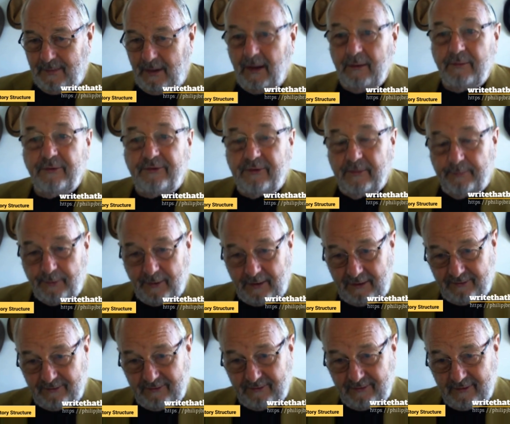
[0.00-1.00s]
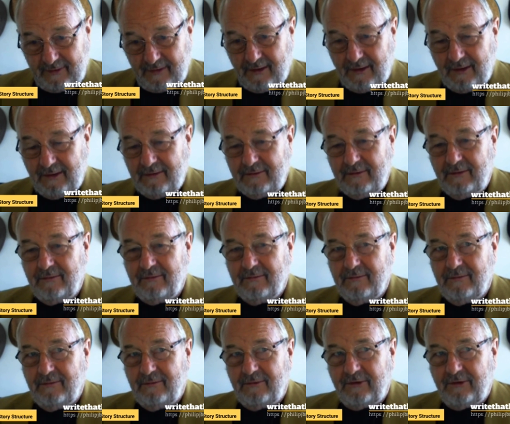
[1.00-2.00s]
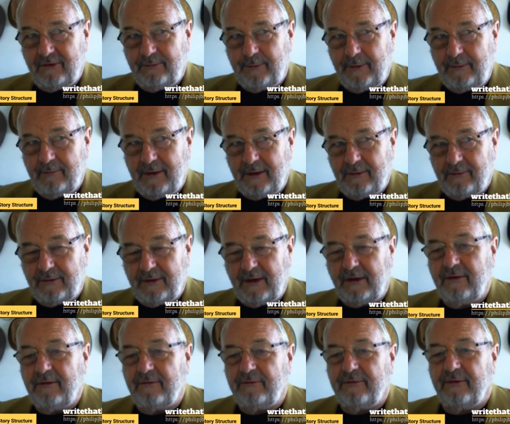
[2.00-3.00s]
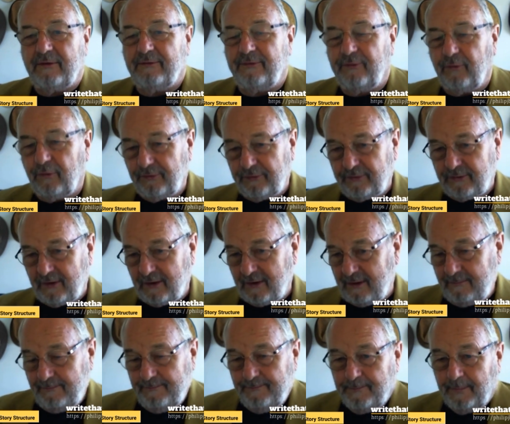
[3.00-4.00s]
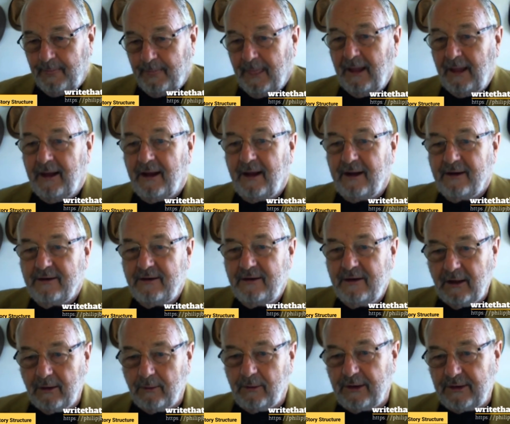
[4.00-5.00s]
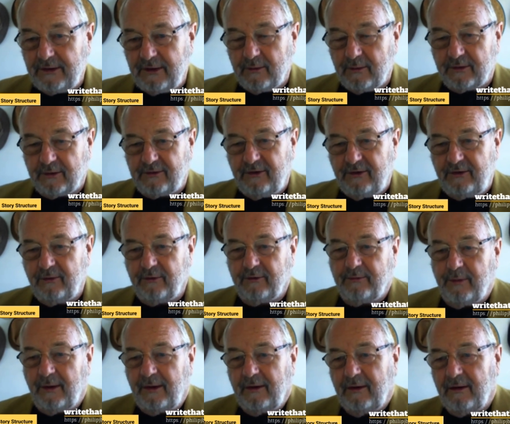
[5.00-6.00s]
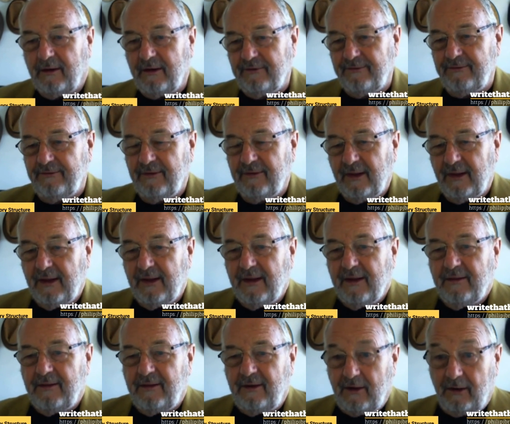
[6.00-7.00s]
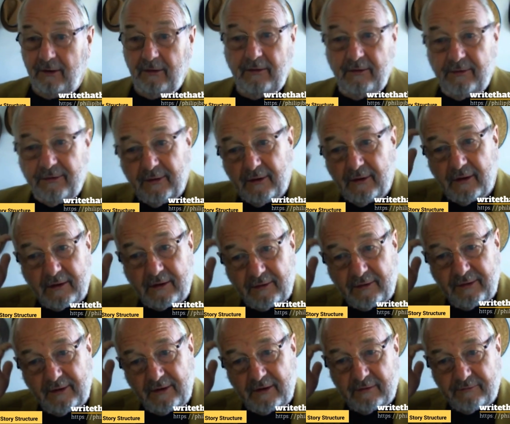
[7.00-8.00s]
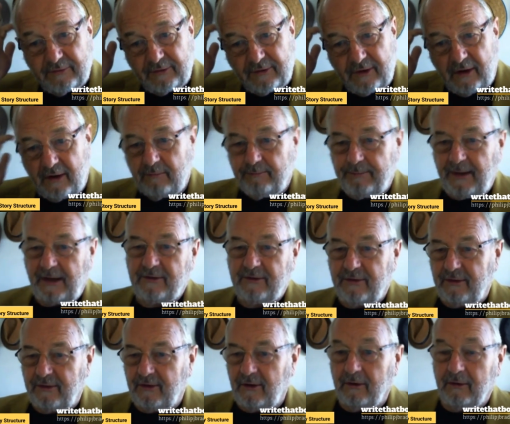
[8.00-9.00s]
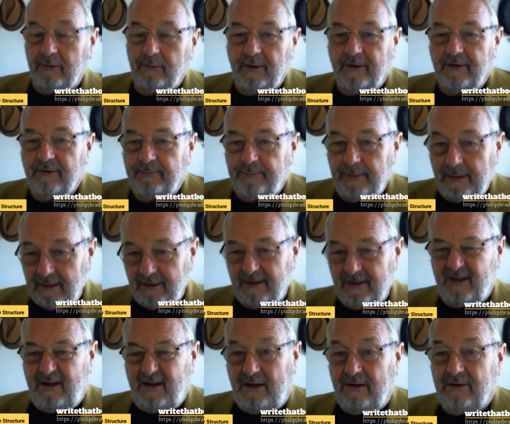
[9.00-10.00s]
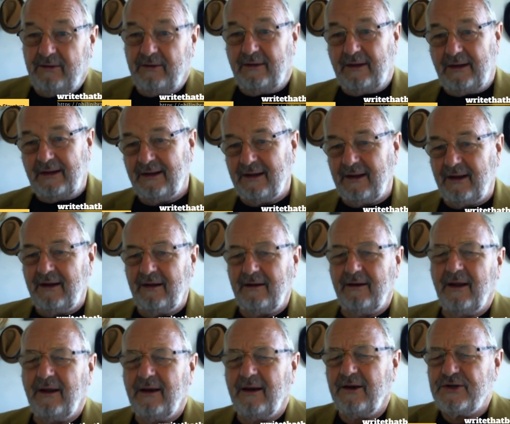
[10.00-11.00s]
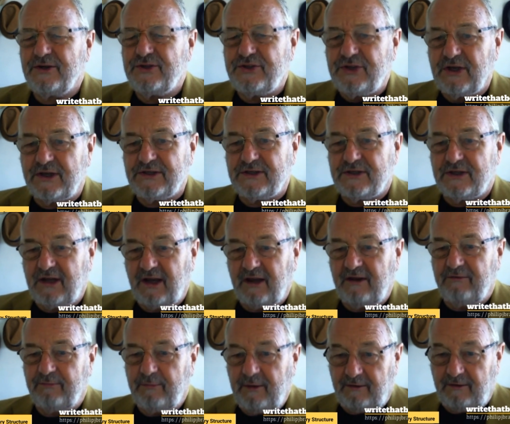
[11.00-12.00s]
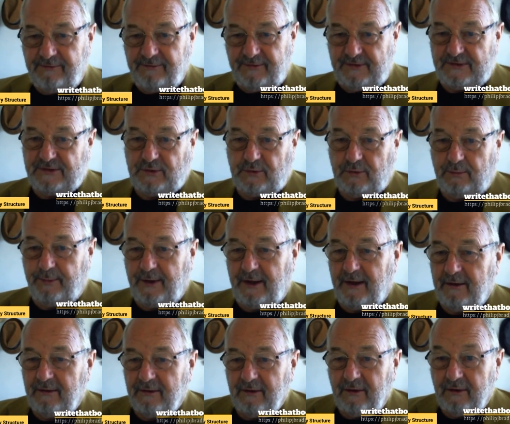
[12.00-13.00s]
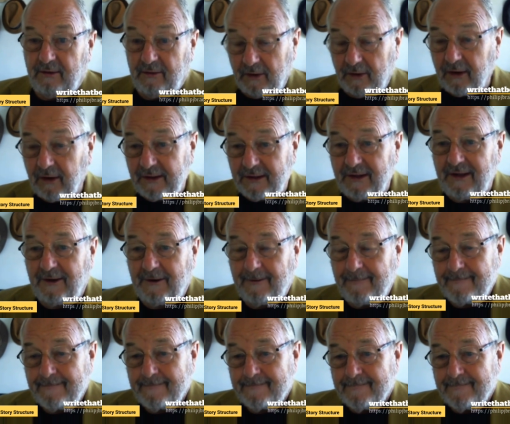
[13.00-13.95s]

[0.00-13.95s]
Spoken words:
was depressed. I'd just been made redundant for the fourth time, had no idea what to do with my life. The only thing I could think of was going back to the old run of being an accountant again, and it just gave me physical pain, the idea